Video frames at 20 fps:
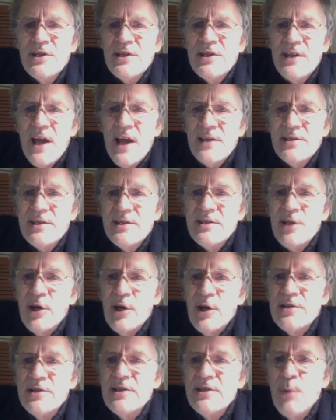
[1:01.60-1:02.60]
and
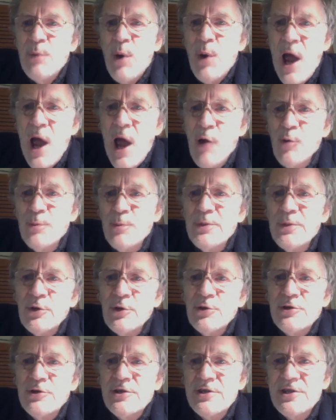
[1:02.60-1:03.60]
exercises will help
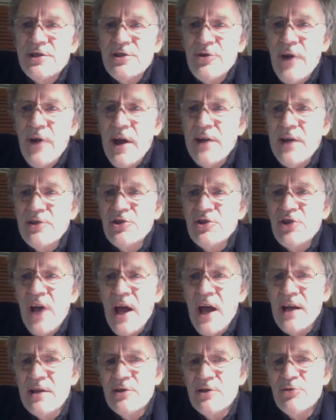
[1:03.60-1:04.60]
you to stretch
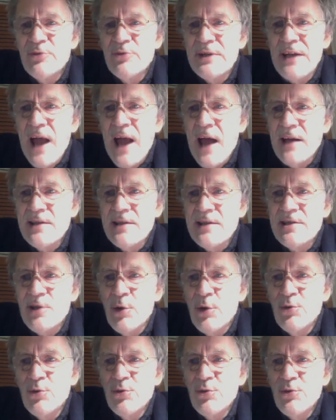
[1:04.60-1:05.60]
and relax
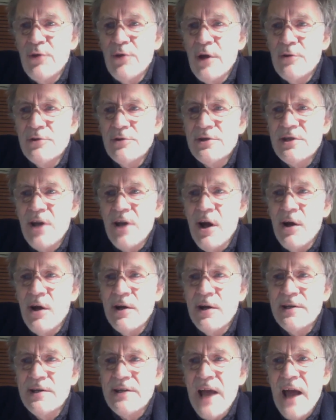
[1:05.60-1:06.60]
all those
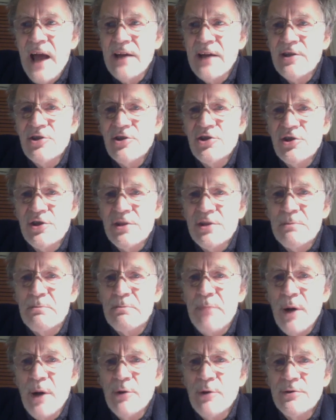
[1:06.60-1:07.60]
tired, anxious
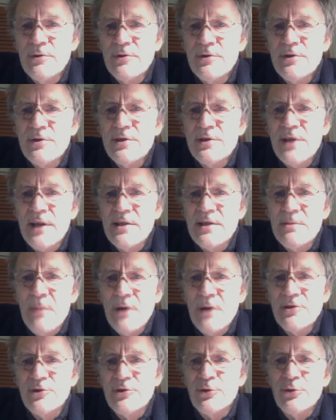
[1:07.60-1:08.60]
bones and
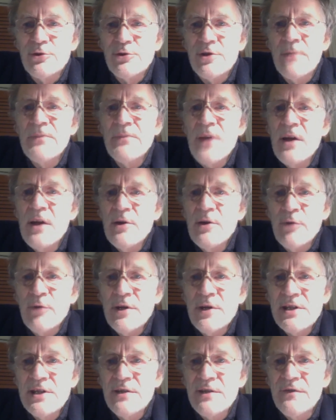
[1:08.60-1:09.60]
muscles,
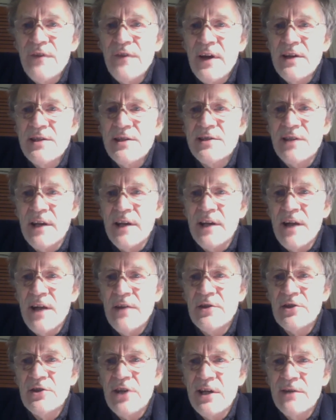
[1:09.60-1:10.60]
ready to face
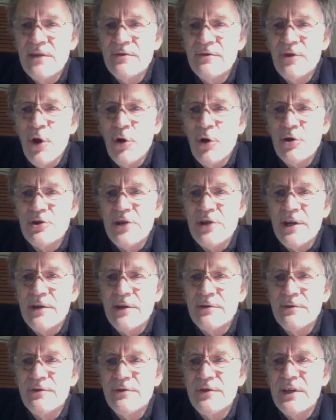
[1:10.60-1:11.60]
another day of
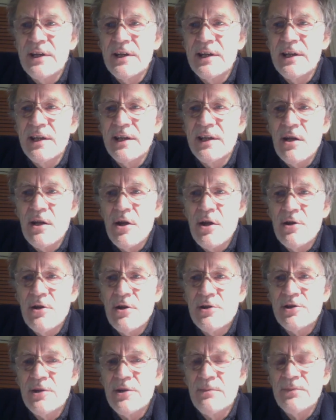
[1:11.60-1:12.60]
lockdown, feeling
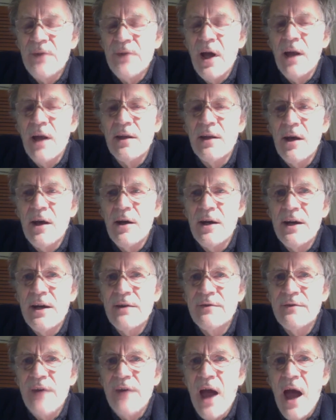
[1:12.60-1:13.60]
alert,
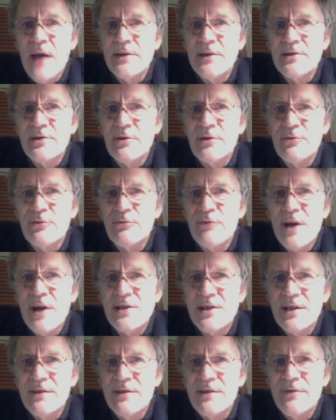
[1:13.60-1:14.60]
alive, and
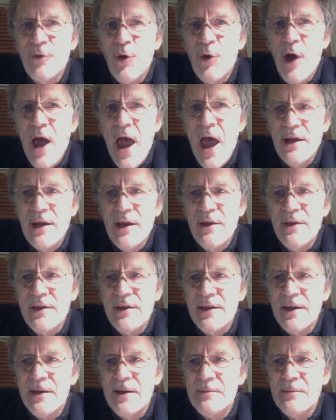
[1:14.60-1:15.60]
ready for anything.